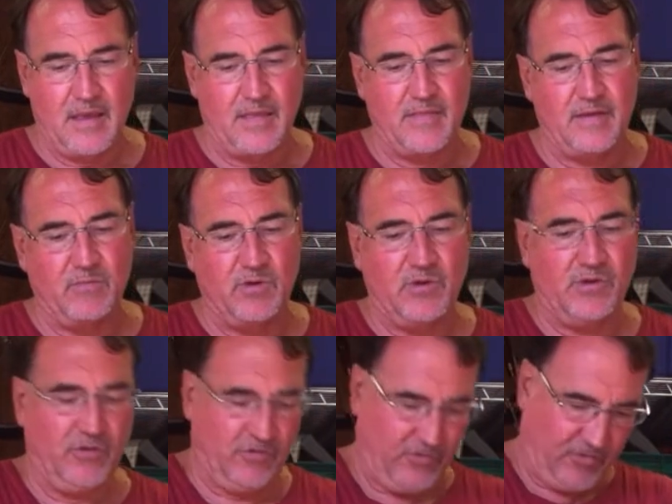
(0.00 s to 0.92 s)
and then we'll
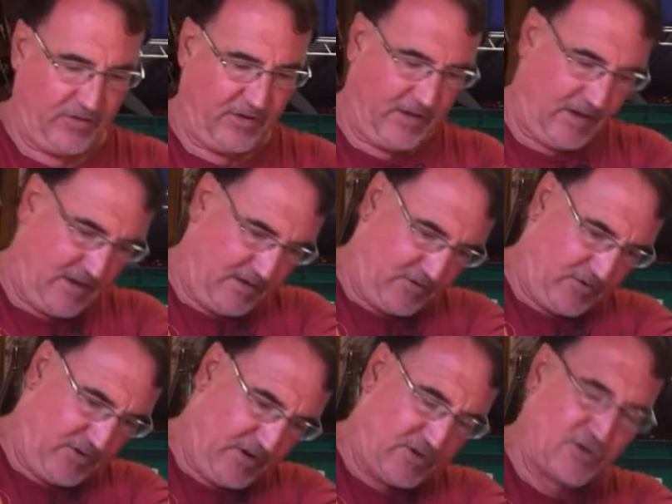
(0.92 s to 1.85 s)
use the
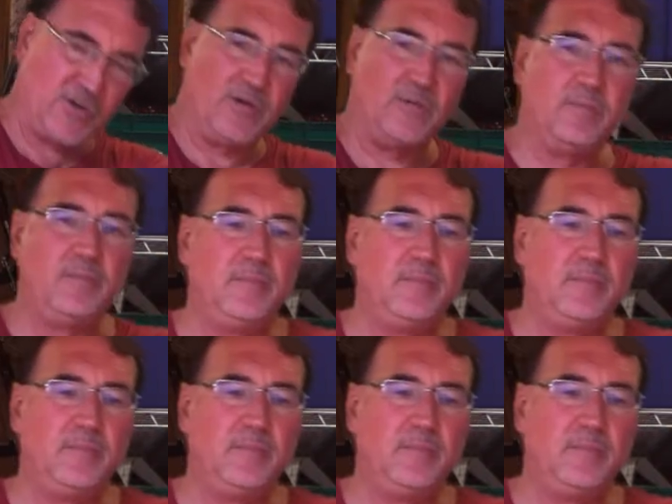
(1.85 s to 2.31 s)
traditional